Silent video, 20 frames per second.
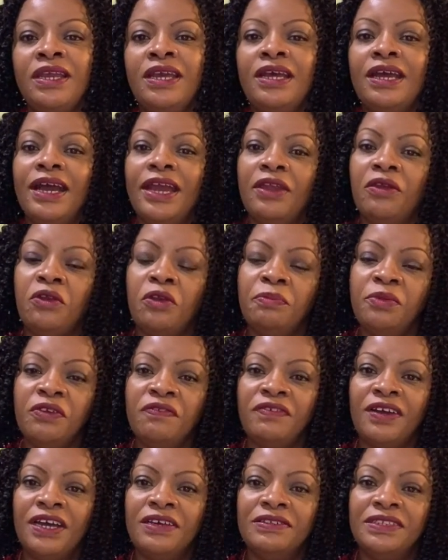I hope you
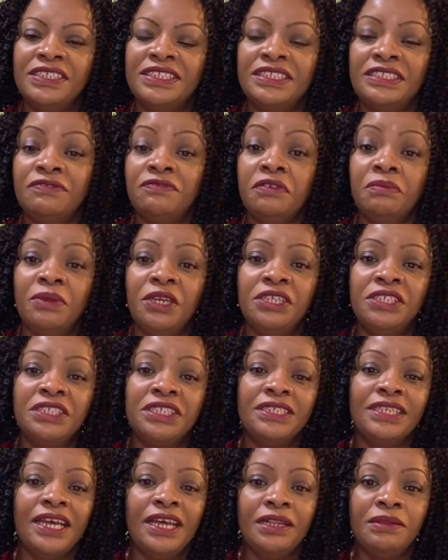found this
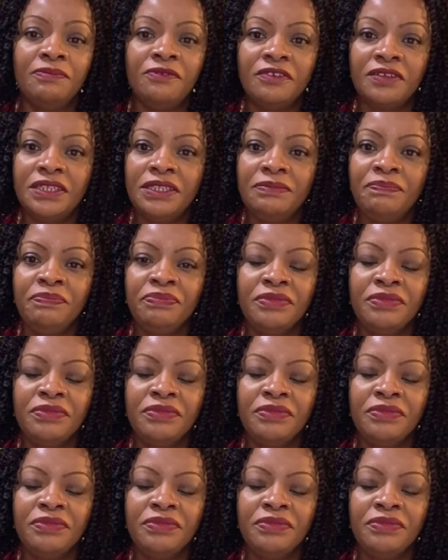information helpful.